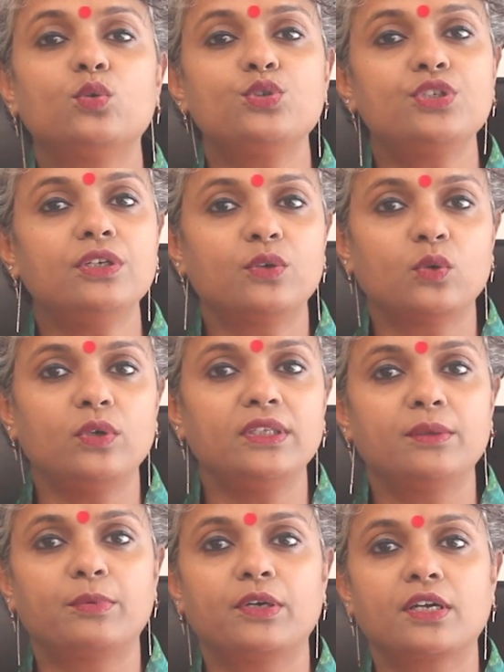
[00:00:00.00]
crucial role in
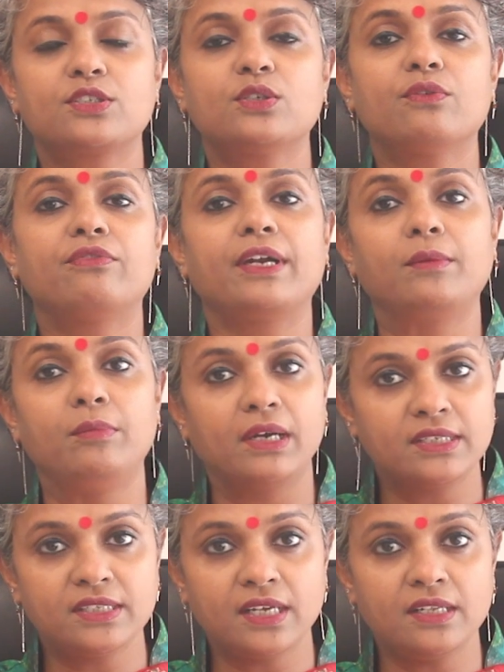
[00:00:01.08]
the production of red
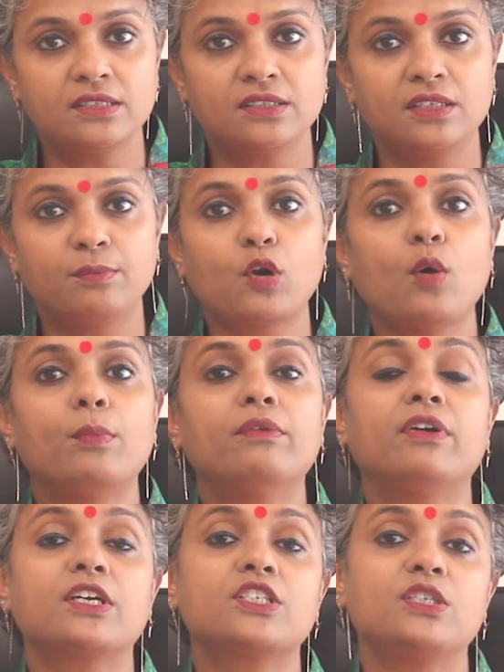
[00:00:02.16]
blood cells, the proper
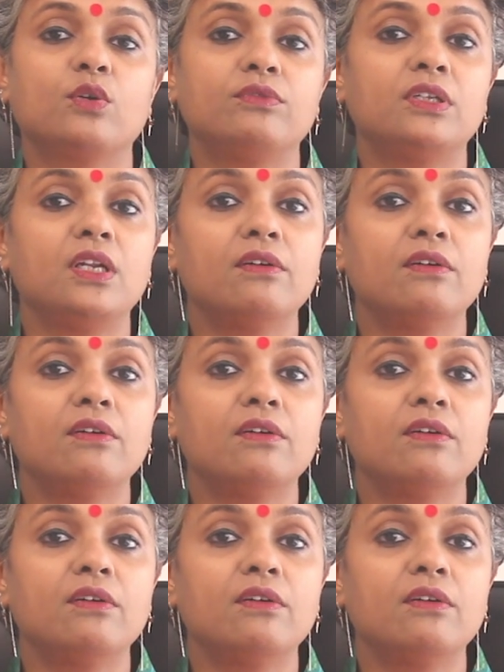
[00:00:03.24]
functioning of the